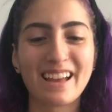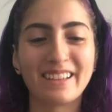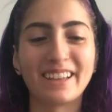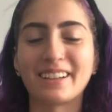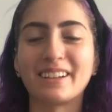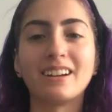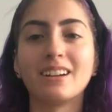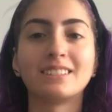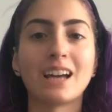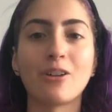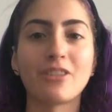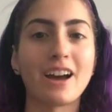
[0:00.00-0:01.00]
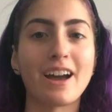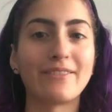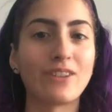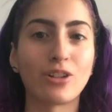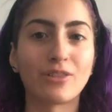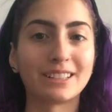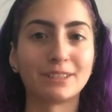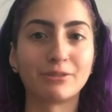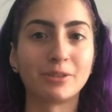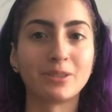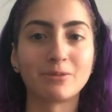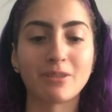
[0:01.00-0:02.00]
like a towel that I've already
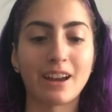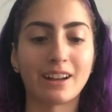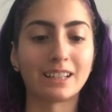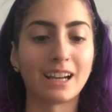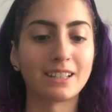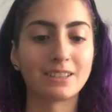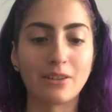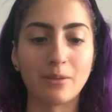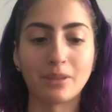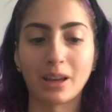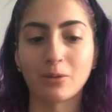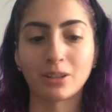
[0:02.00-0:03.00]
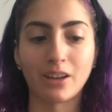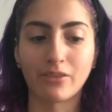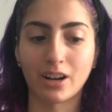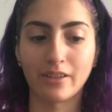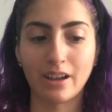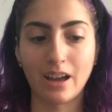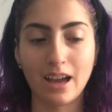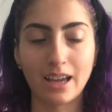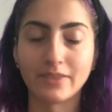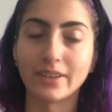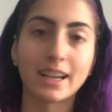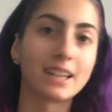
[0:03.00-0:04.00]
ruined with hair dye, so I'm like, whatever,
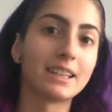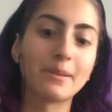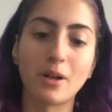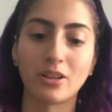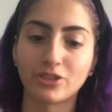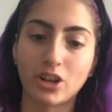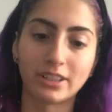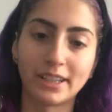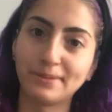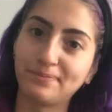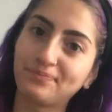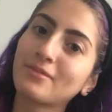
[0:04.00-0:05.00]
if I get nail polish on it.